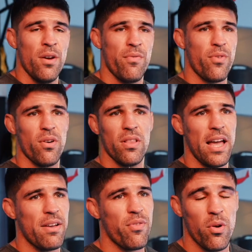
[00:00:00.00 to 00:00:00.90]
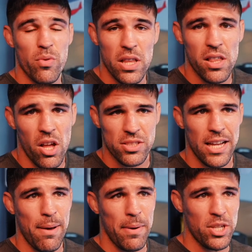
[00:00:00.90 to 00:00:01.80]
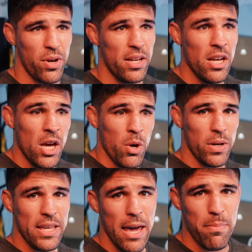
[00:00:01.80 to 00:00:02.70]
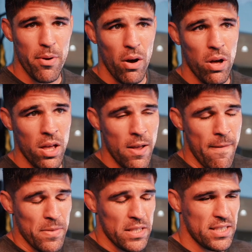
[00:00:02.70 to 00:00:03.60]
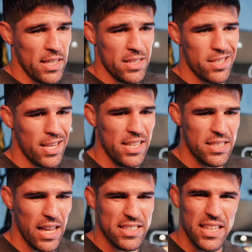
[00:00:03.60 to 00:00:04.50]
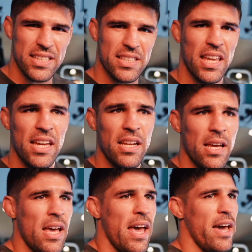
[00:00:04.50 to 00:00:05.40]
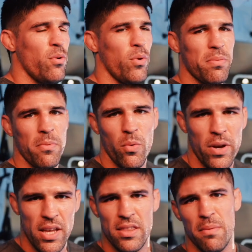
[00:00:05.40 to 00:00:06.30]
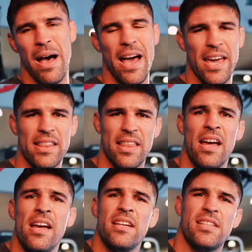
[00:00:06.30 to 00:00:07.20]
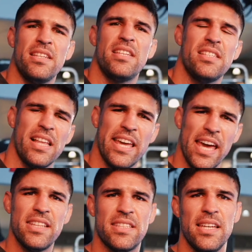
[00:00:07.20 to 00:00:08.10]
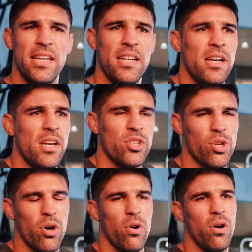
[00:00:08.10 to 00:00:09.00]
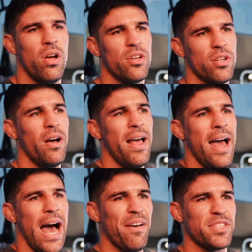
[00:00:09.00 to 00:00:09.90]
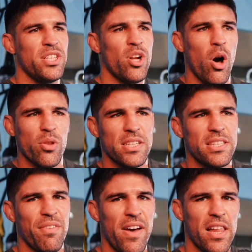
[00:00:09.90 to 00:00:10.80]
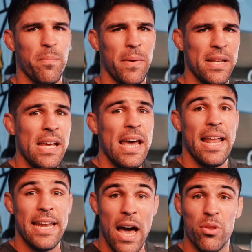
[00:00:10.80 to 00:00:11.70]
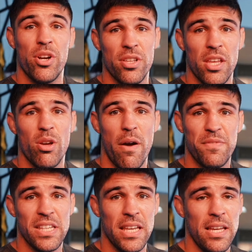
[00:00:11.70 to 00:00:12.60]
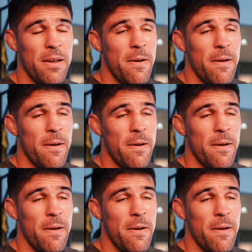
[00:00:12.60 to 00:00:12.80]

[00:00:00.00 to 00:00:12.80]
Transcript: for a really long time. I trained with Gabriel since he's like 16, and with Marreta since he's like 18. So you know, I've seen all this development, and now they're in the UFC,